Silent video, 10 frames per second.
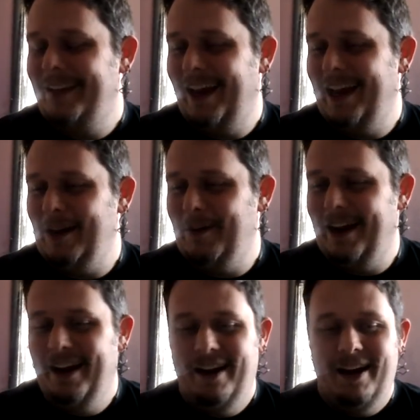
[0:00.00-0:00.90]
Anyway,
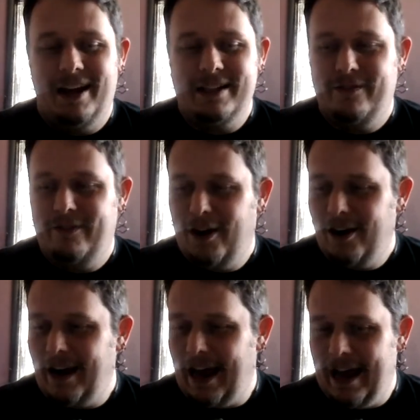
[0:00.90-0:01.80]
as far
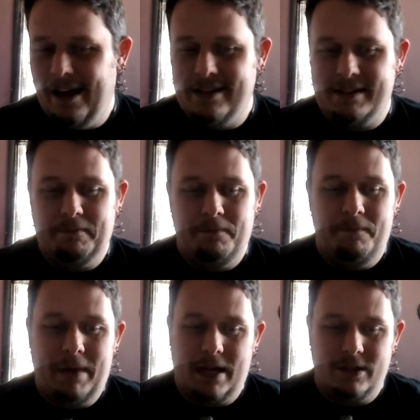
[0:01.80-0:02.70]
as
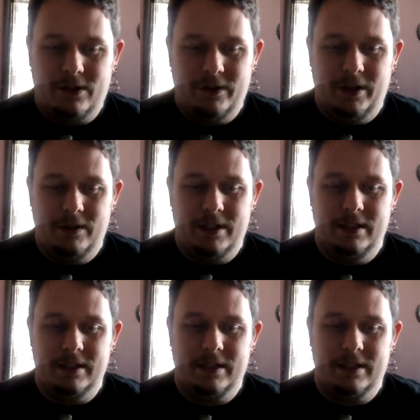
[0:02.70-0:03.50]
magical uses,